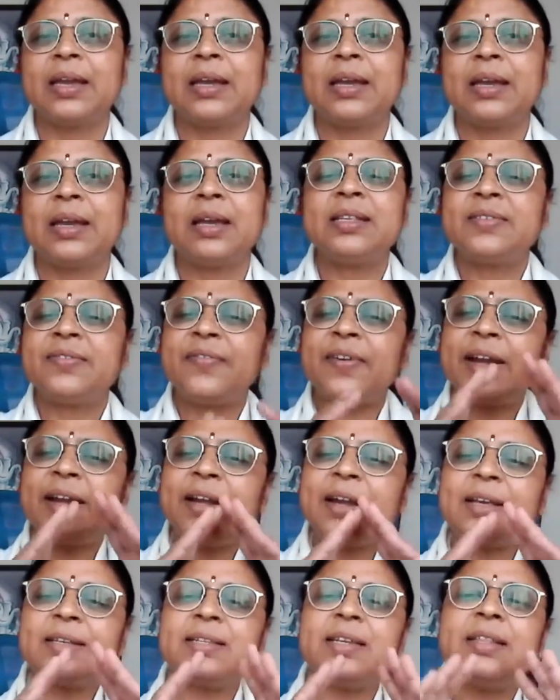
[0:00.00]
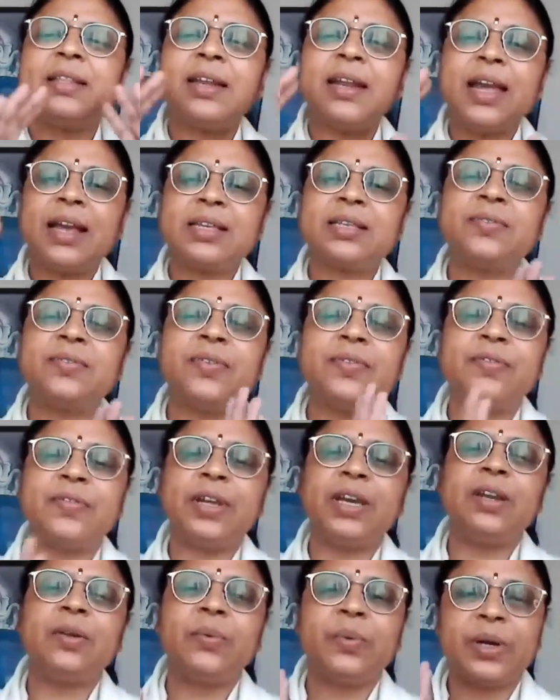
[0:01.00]
It's fantastic. In the next
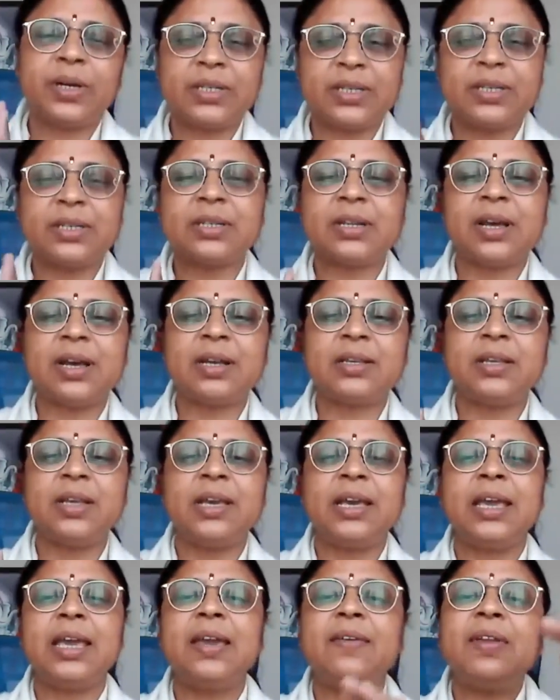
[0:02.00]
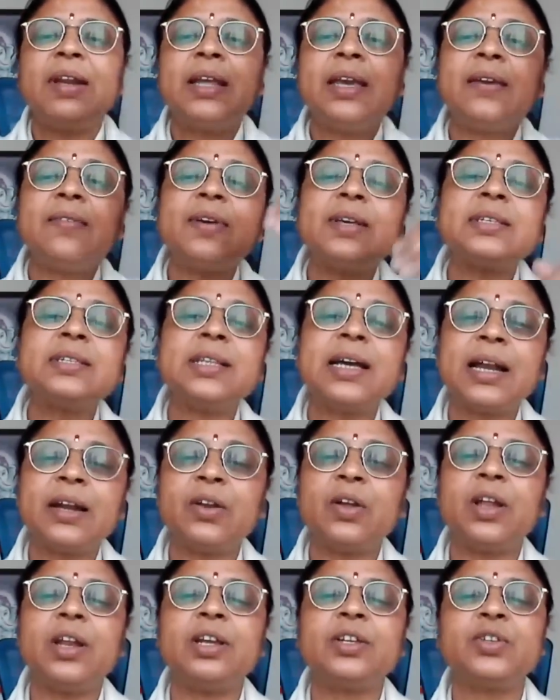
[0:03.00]
fifteen verses last, he will give us that
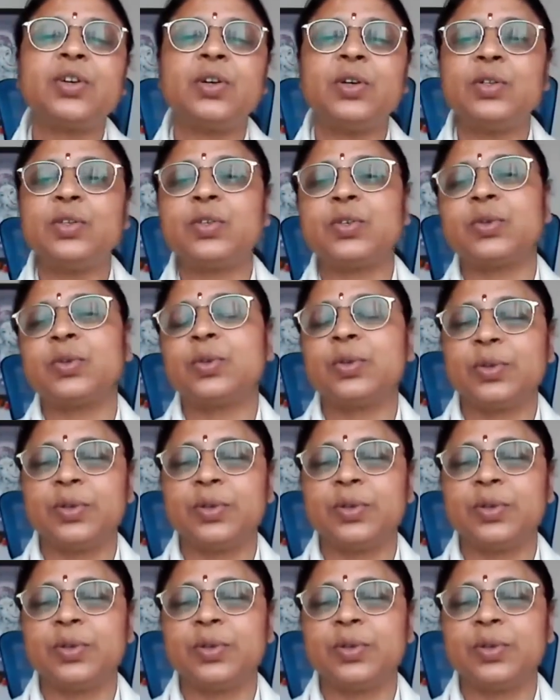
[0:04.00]
knowledge also.